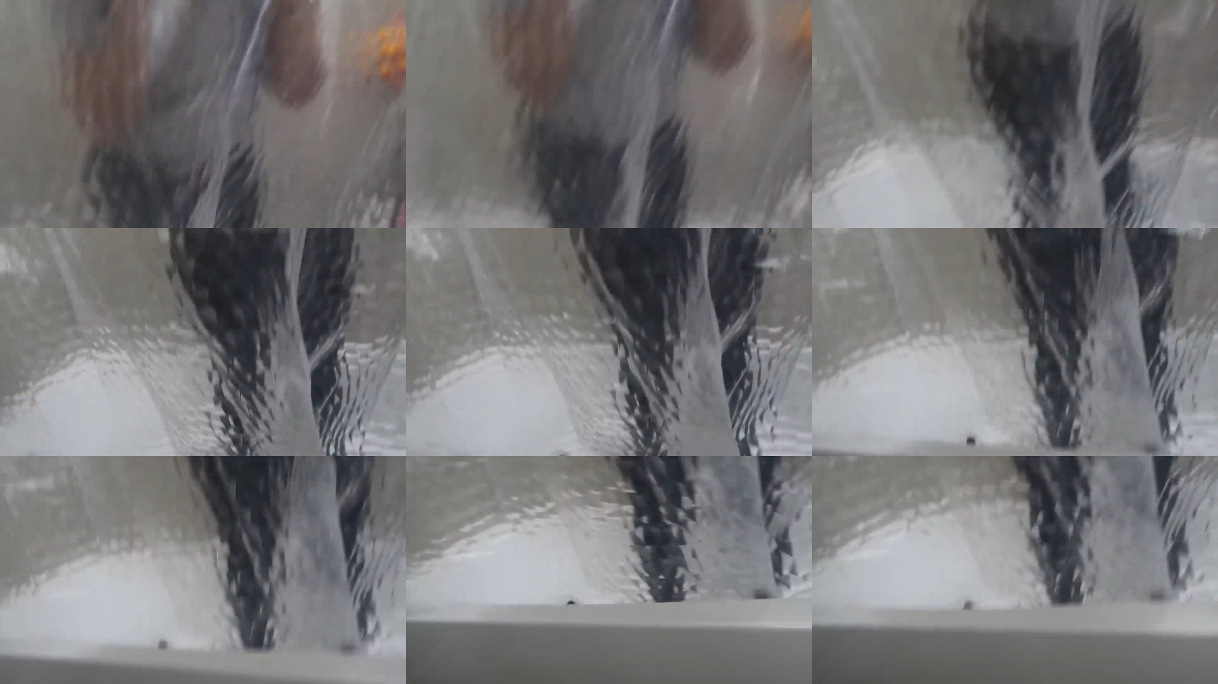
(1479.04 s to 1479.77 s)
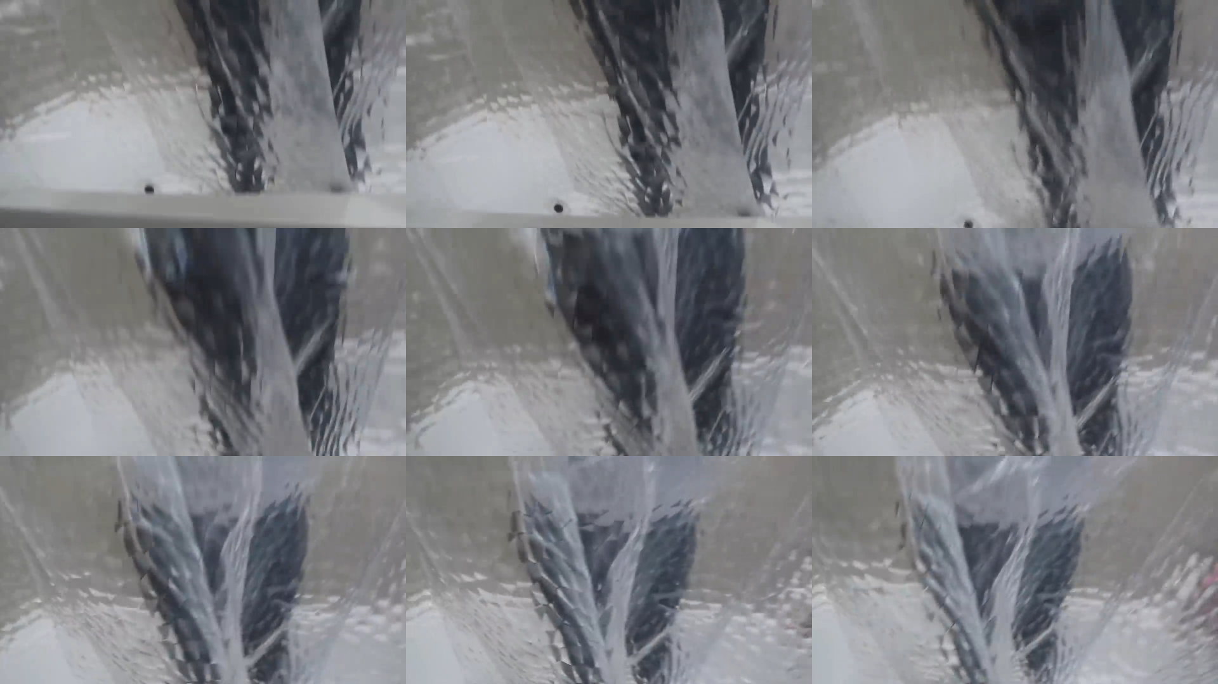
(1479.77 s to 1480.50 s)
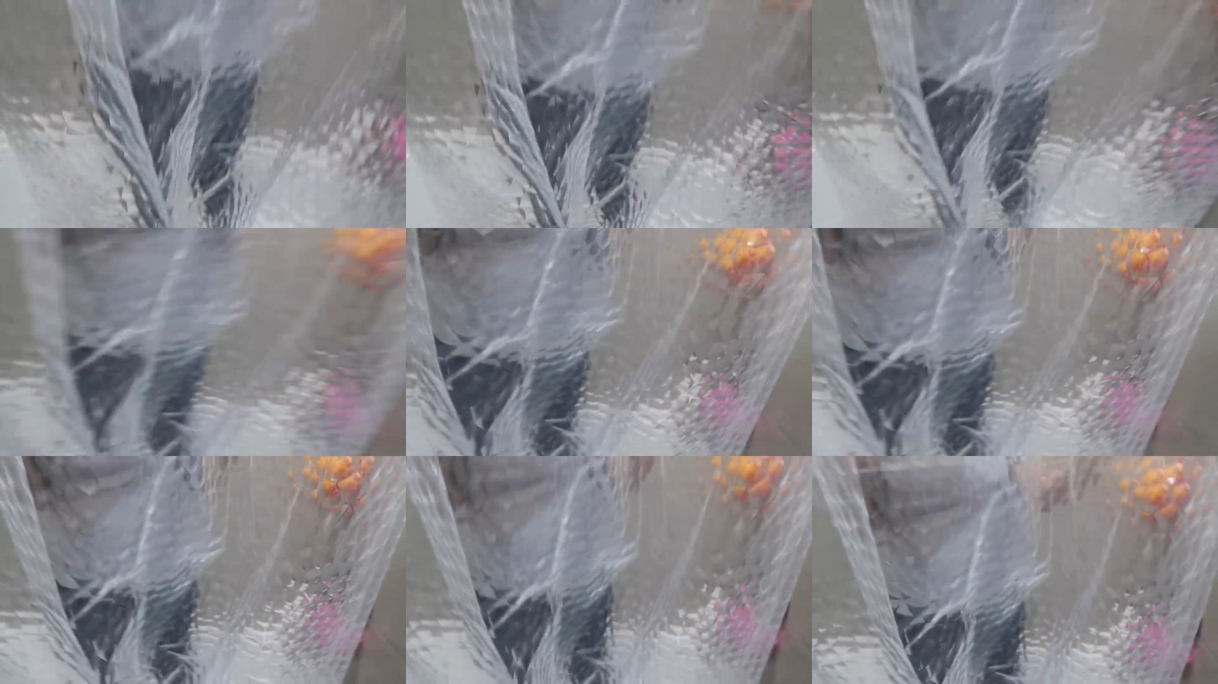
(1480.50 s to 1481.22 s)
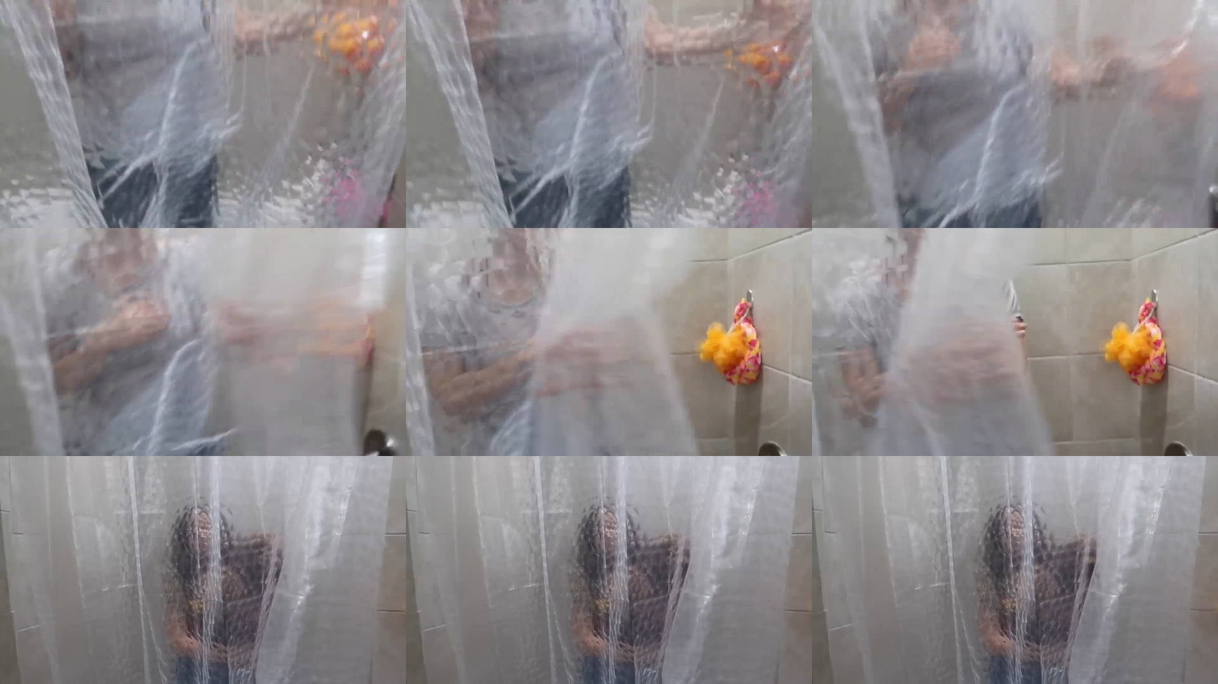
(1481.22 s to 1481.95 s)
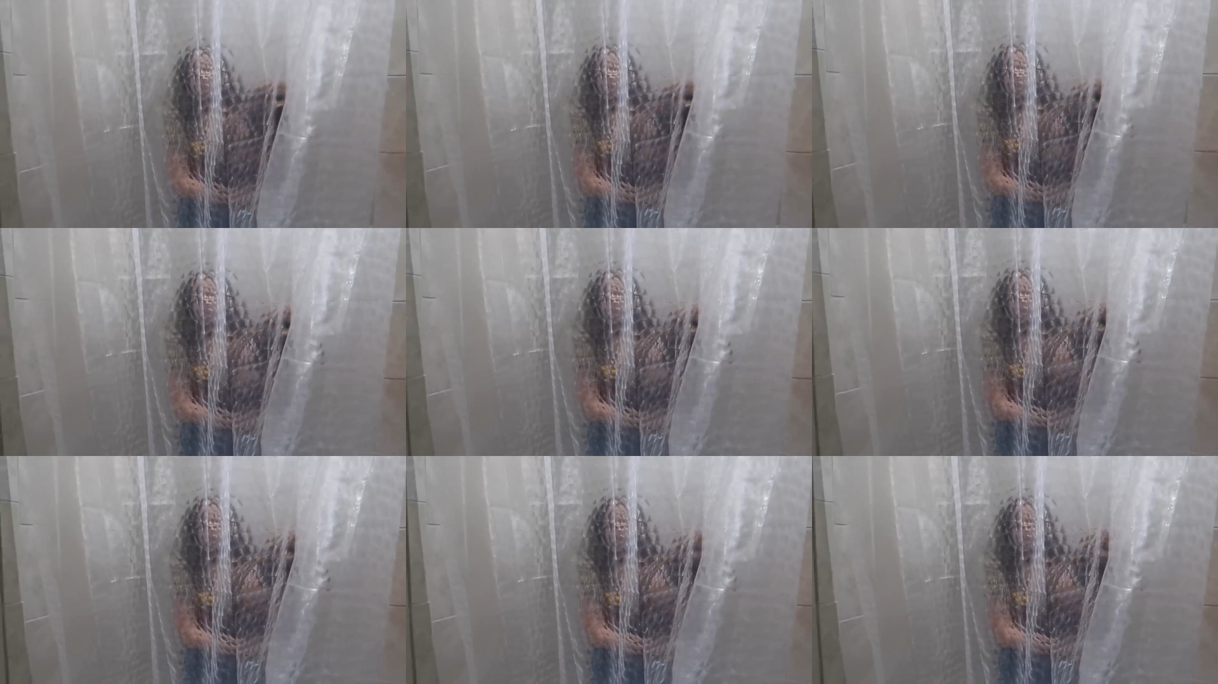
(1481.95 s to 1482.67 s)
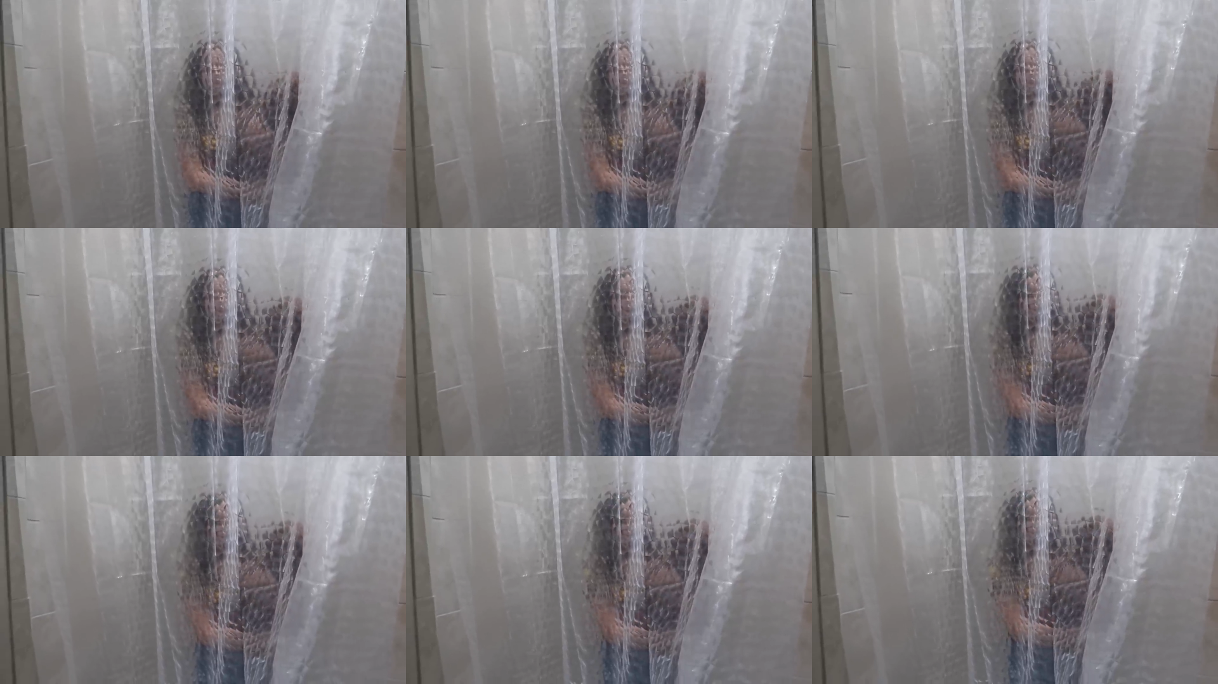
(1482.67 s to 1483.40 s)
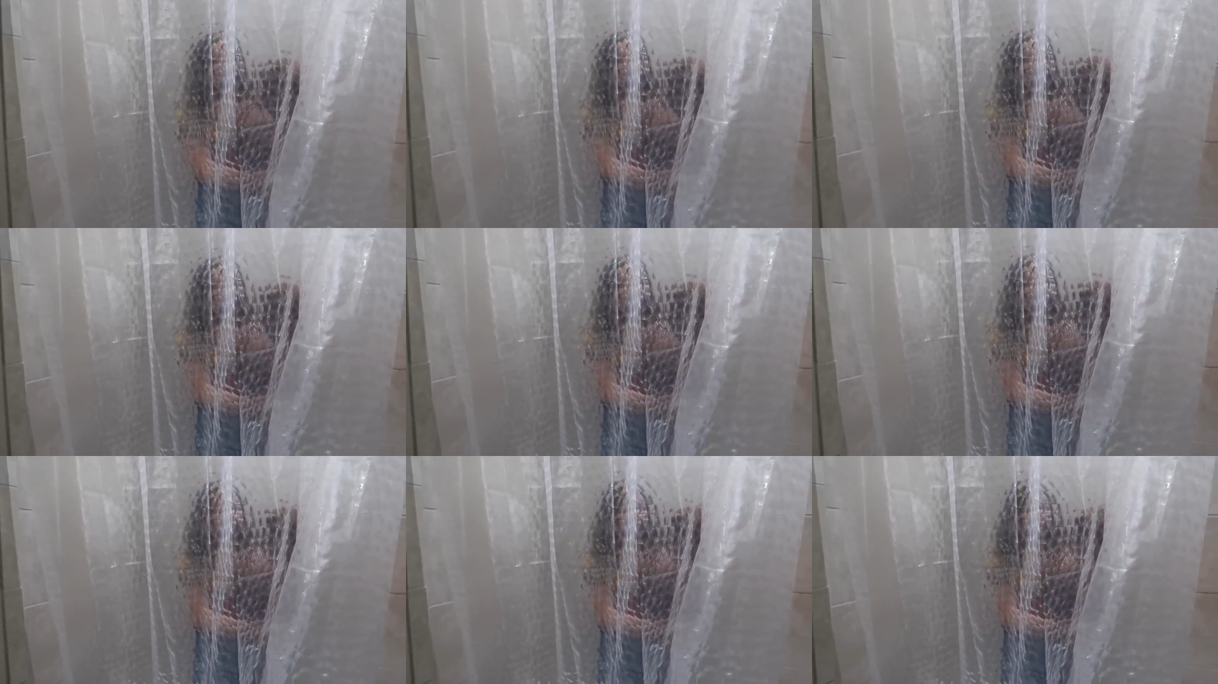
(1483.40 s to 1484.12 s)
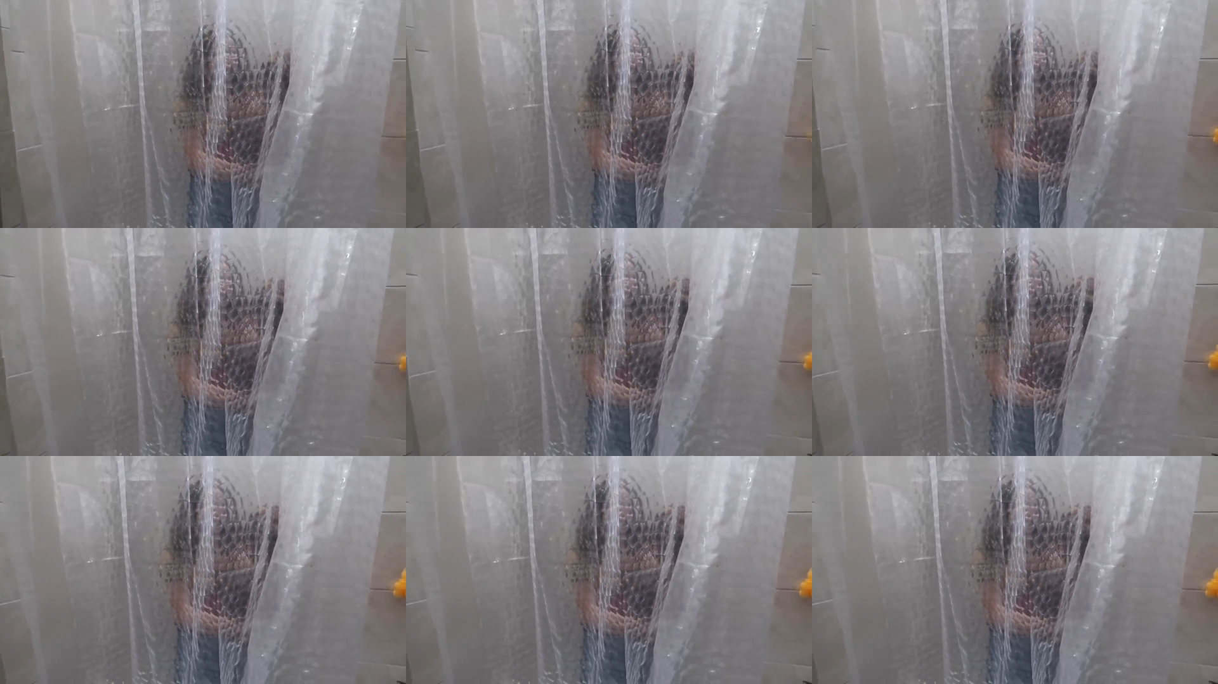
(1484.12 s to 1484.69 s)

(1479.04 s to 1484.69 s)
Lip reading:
[unreadable: no face in view]